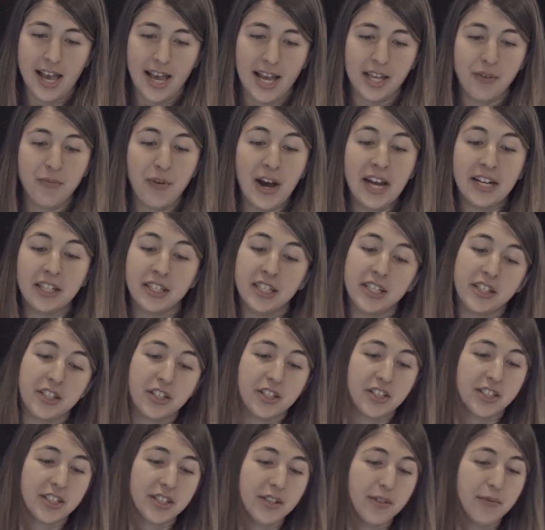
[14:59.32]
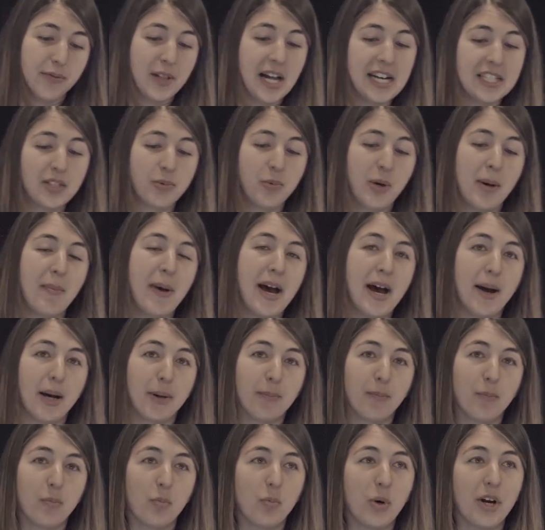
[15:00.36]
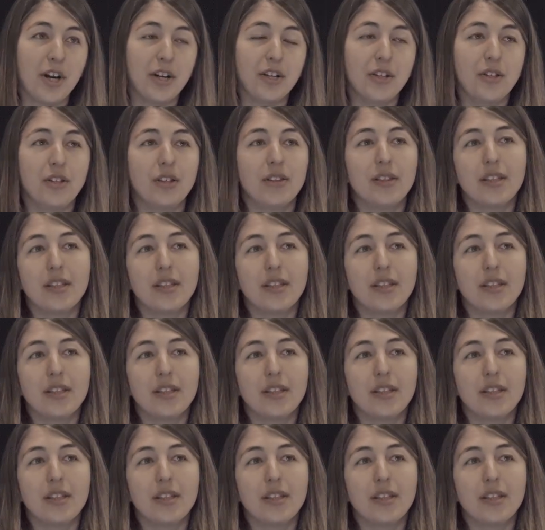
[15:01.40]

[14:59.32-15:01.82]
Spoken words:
And finally, there's a Flask web app where